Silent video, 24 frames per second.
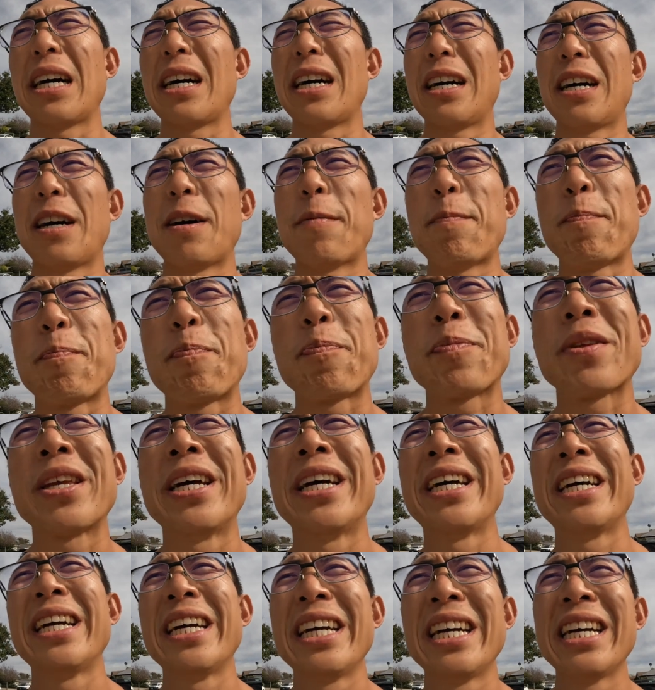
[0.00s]
And
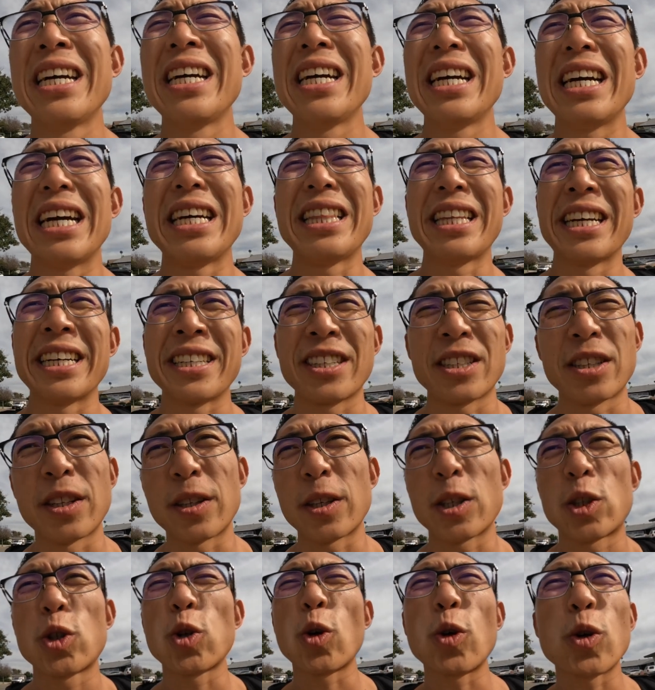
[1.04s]
then, you know,
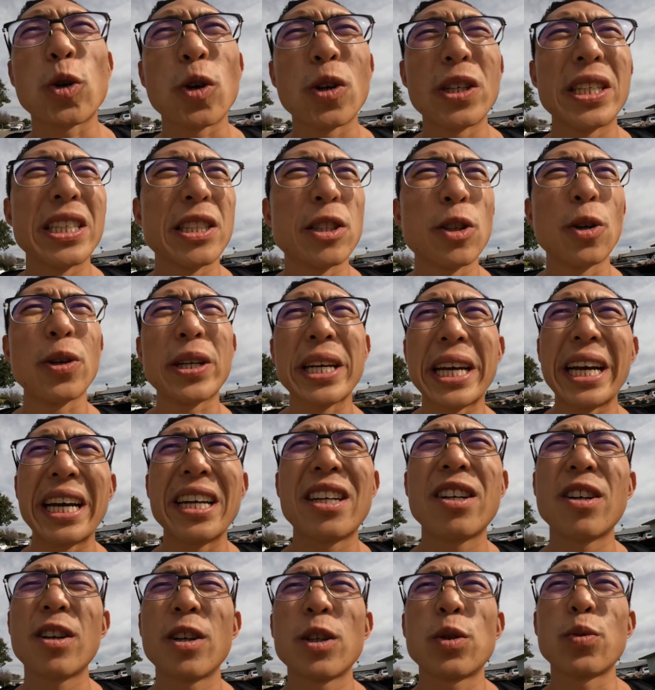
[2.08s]
the shoulder
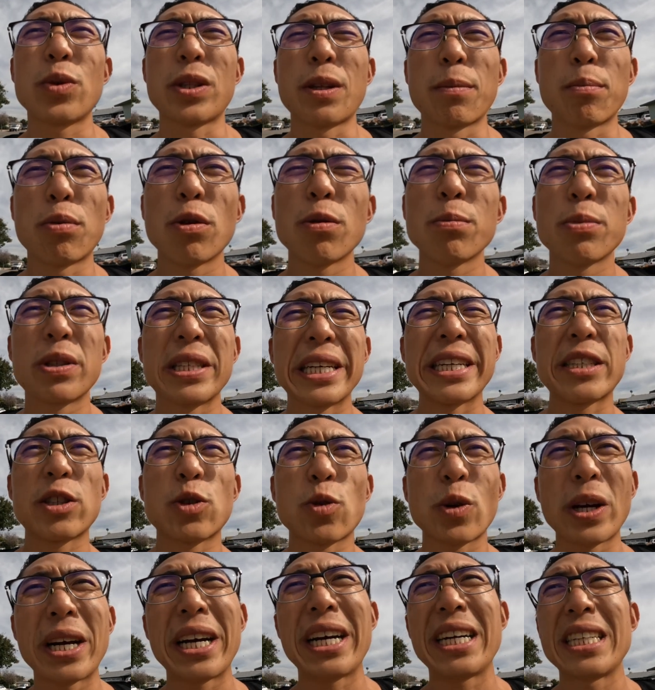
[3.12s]
dislocators with the broomstick
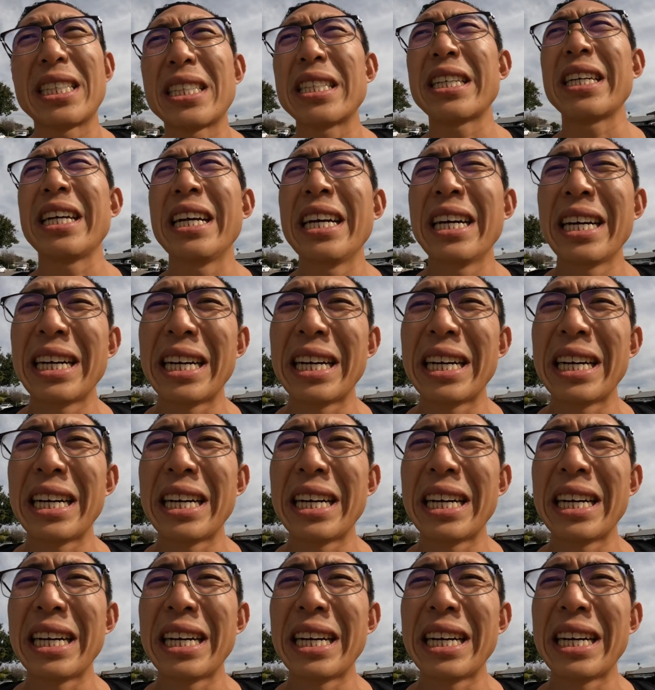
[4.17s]
stretch.